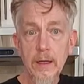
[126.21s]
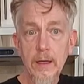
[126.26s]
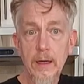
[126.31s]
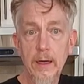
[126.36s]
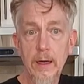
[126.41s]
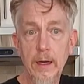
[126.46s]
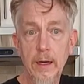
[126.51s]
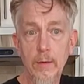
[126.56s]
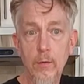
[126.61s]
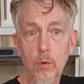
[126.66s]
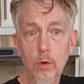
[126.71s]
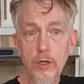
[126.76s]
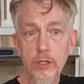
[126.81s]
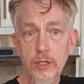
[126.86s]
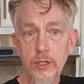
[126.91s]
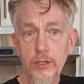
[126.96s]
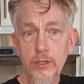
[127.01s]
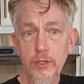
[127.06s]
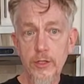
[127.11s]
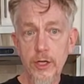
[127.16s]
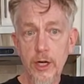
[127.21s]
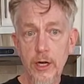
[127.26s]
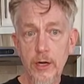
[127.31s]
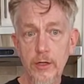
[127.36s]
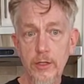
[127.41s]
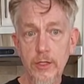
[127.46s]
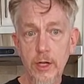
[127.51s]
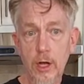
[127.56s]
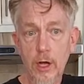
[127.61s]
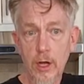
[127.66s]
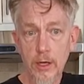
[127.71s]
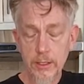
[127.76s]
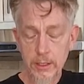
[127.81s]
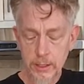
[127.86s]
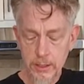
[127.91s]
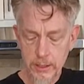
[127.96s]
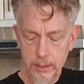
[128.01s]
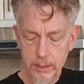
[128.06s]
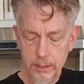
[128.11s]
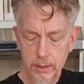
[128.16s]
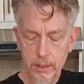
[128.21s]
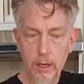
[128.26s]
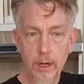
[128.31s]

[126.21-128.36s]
Worcestershire sauce.